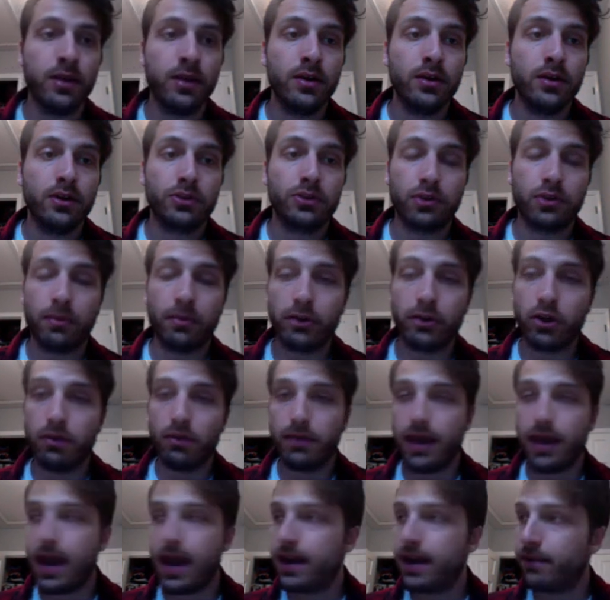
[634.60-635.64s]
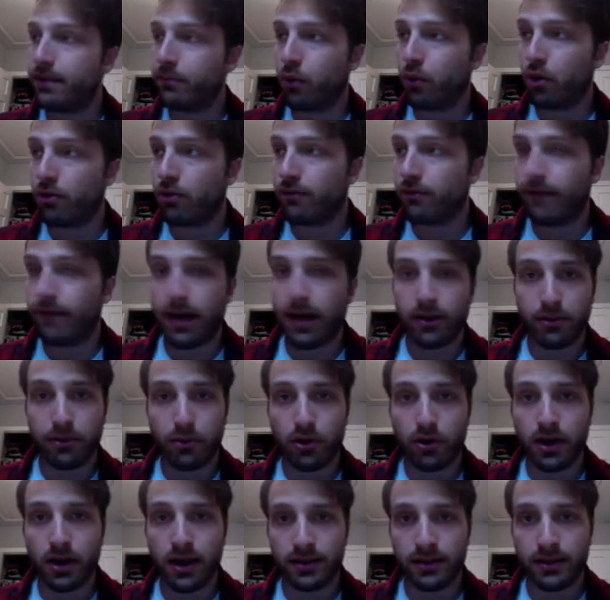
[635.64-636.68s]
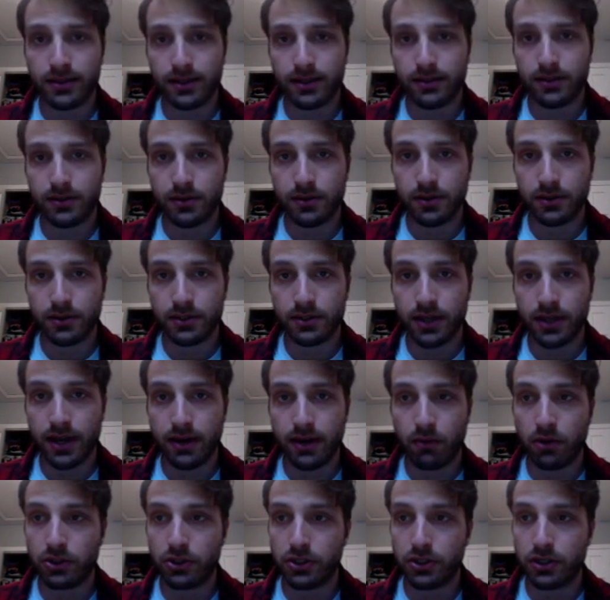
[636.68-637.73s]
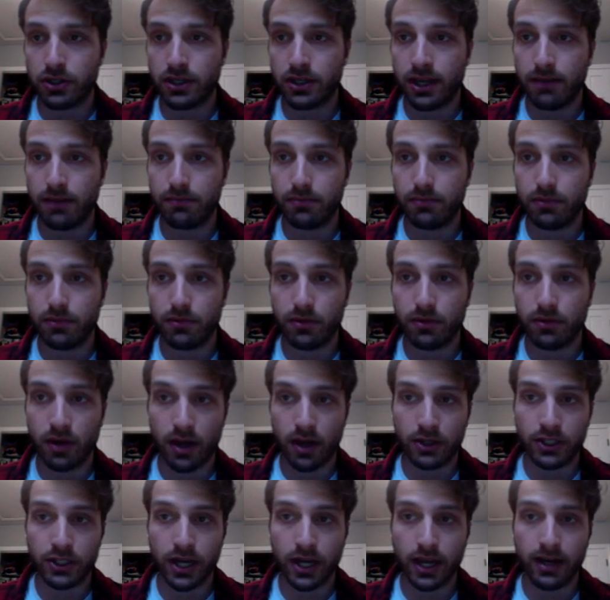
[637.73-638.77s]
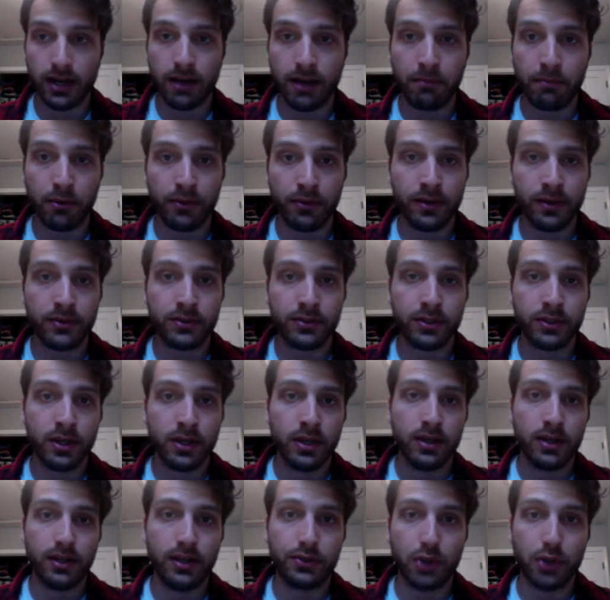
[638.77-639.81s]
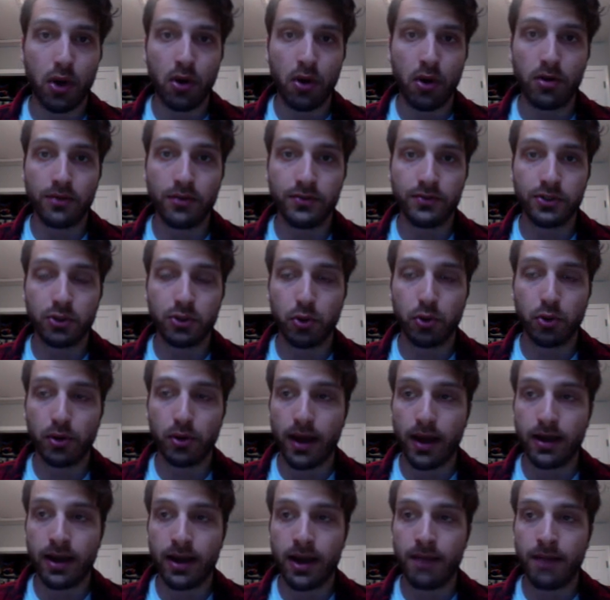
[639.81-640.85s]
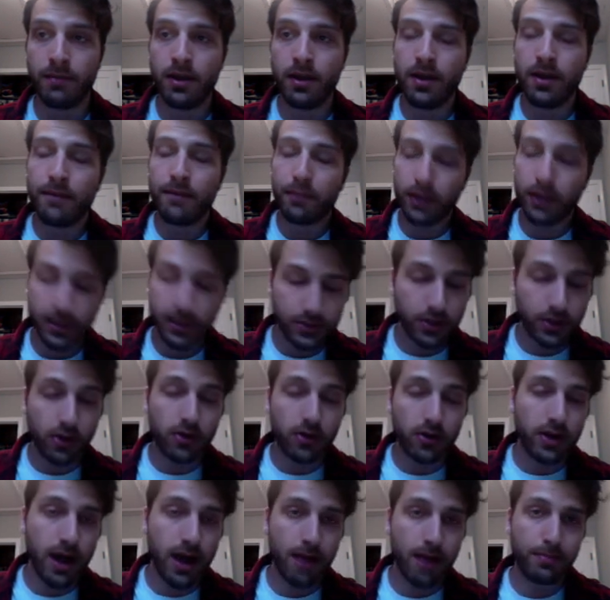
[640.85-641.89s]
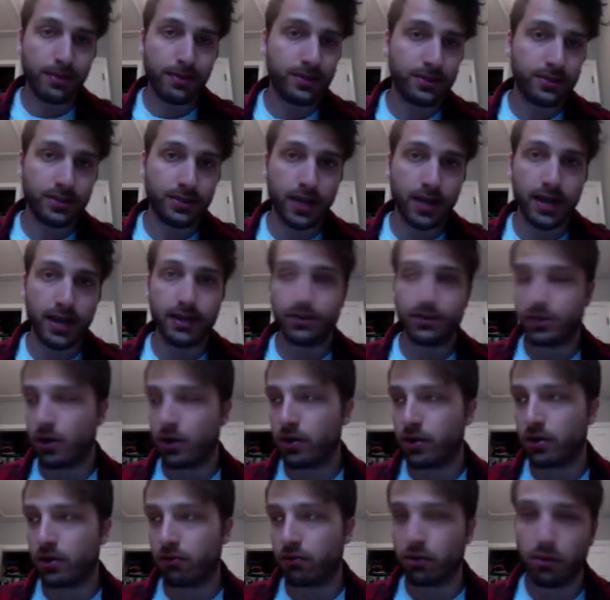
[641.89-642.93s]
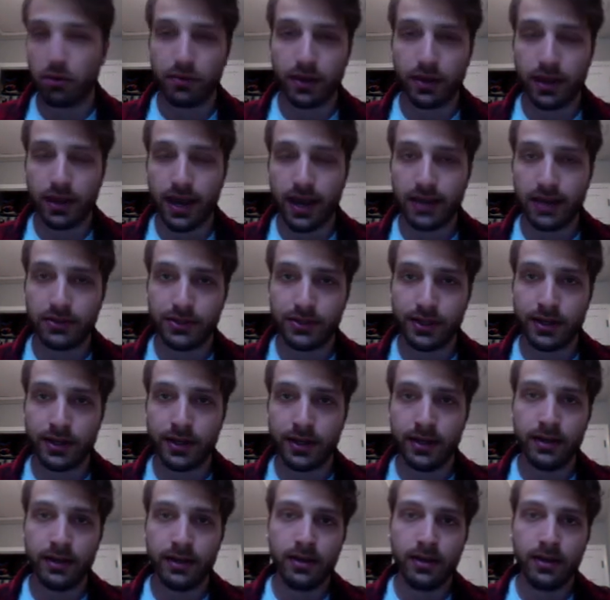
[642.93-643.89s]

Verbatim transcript: So I'm going to be adding more valuable content to this site. I want you to keep uh, checking up on this. It's artofsnore.com. Please don't copy the site. It's going to ruin the case study.